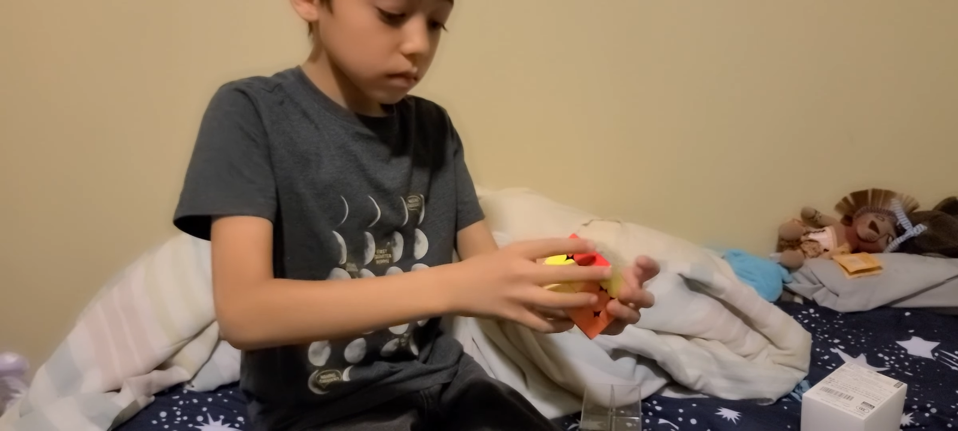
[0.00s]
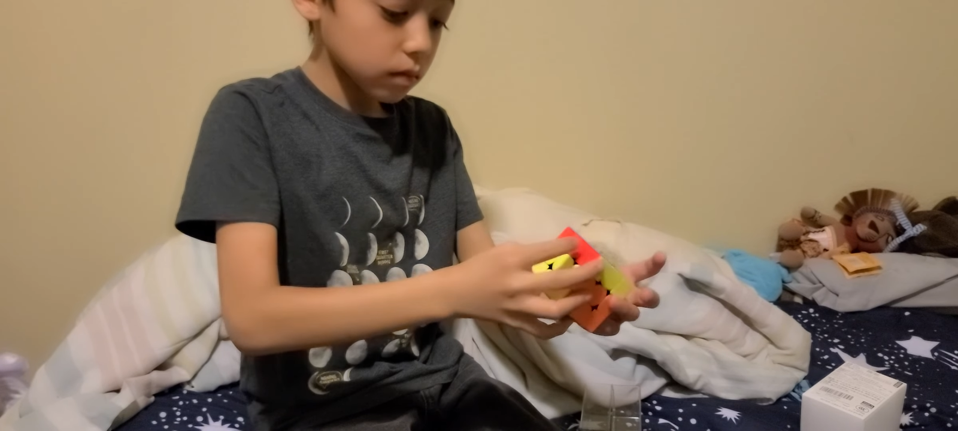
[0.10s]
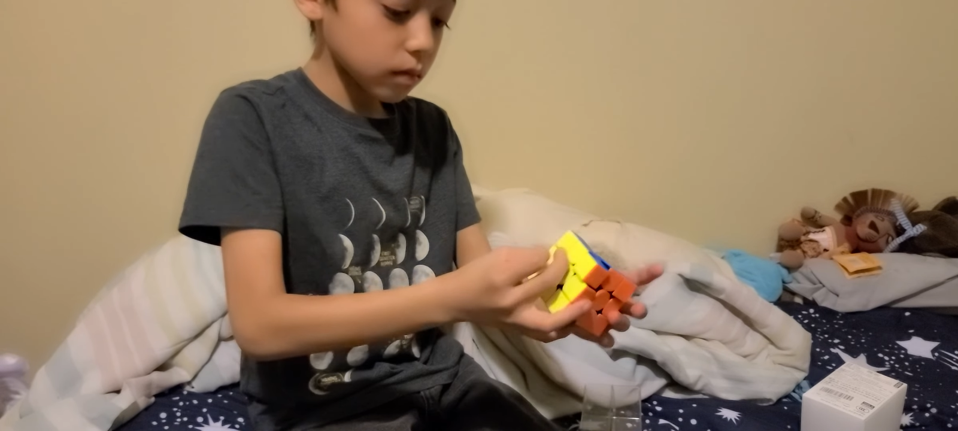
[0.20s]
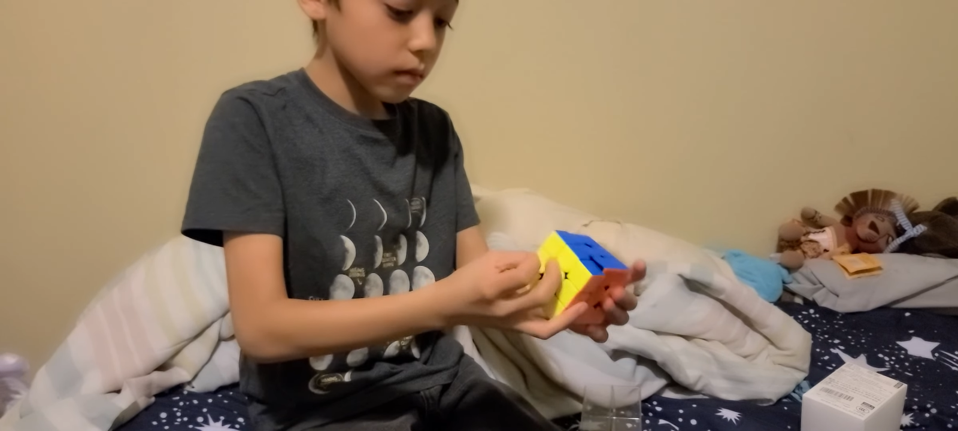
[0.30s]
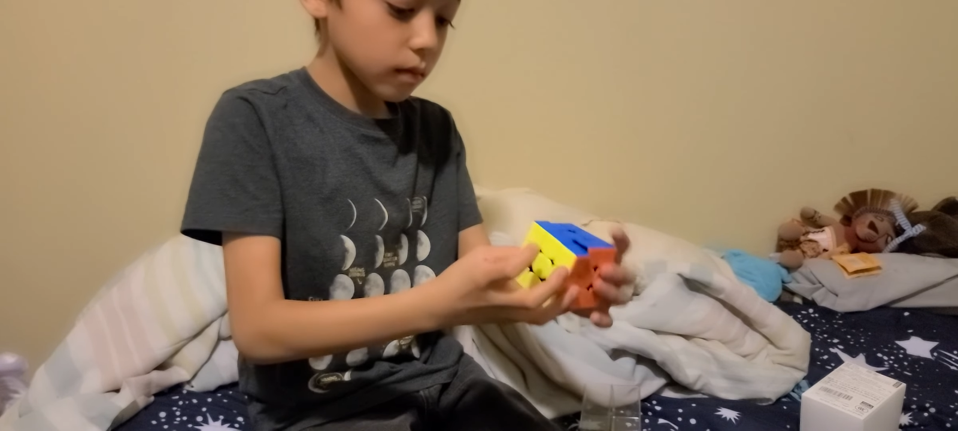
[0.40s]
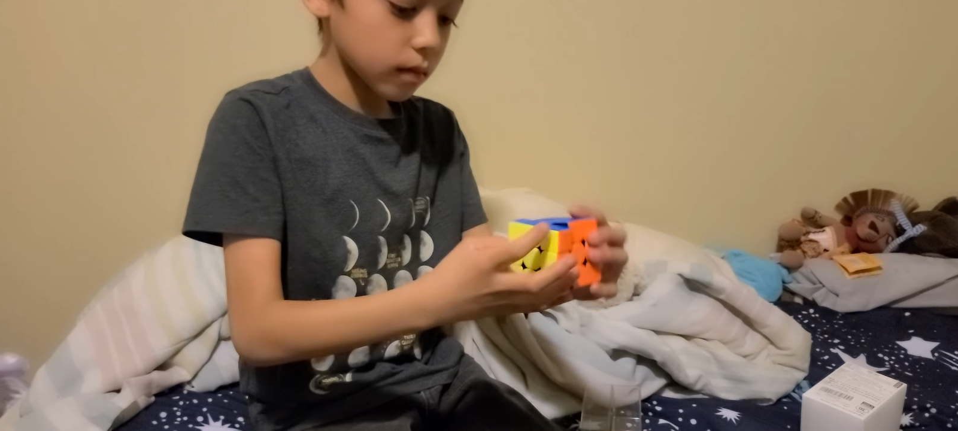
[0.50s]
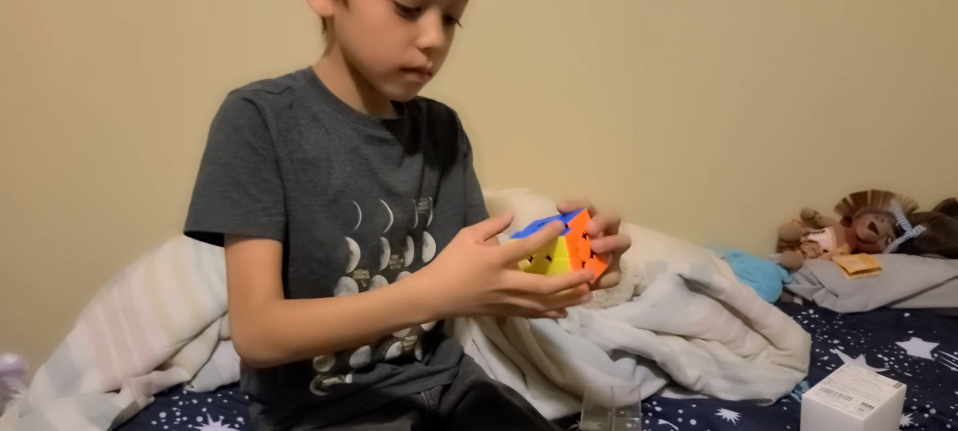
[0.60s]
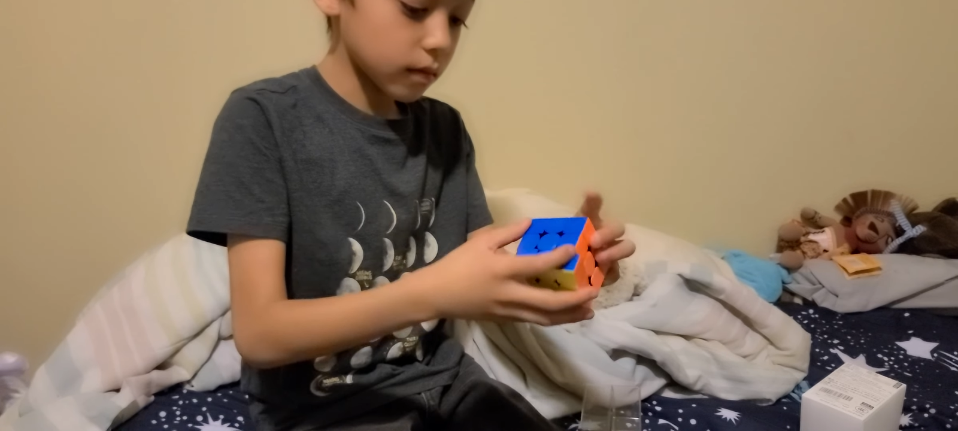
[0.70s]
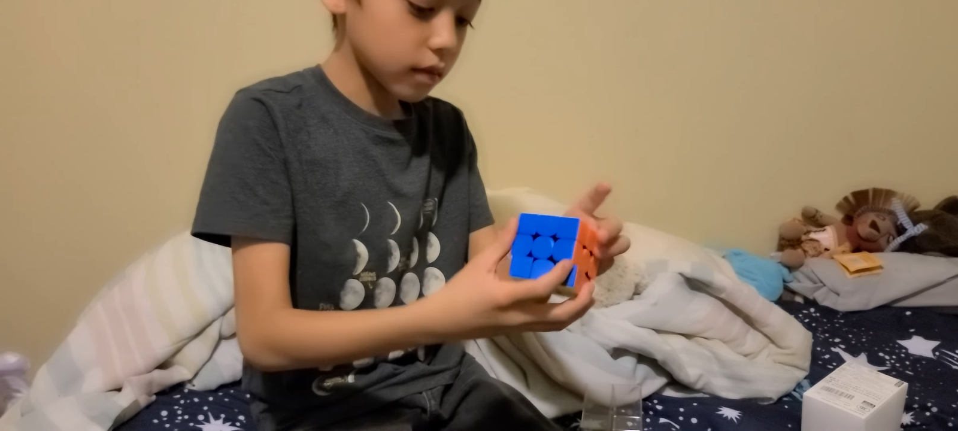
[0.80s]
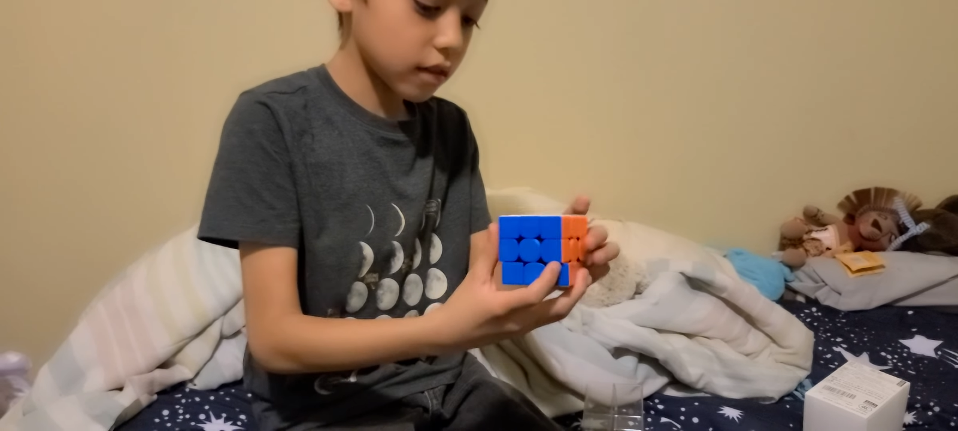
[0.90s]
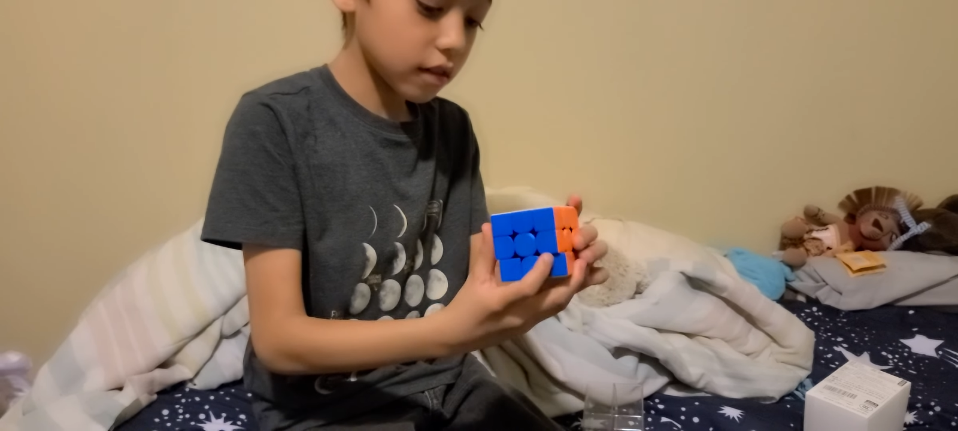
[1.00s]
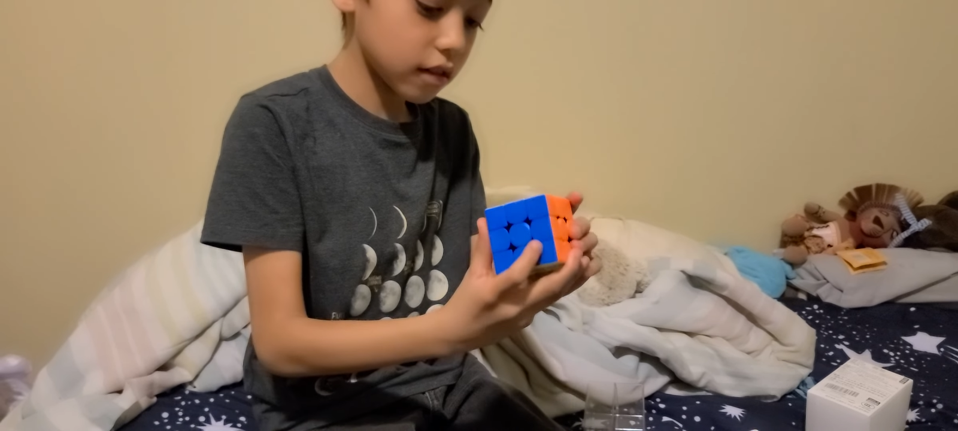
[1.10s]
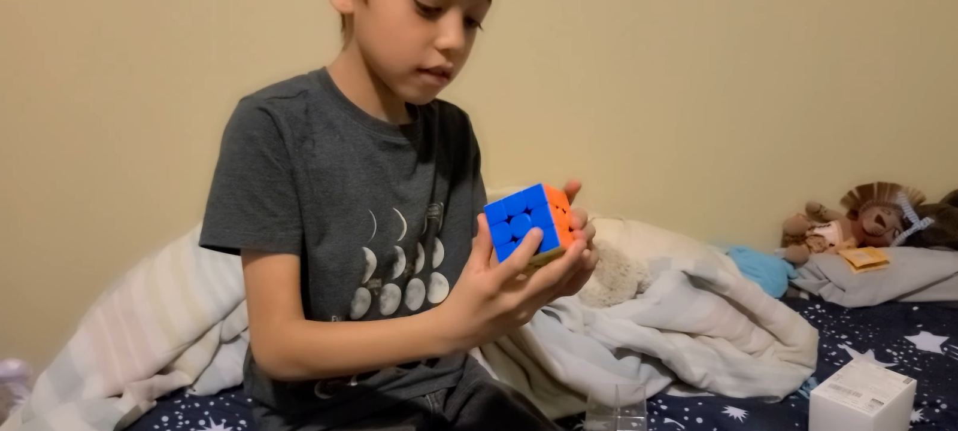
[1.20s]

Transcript: this one spins faster.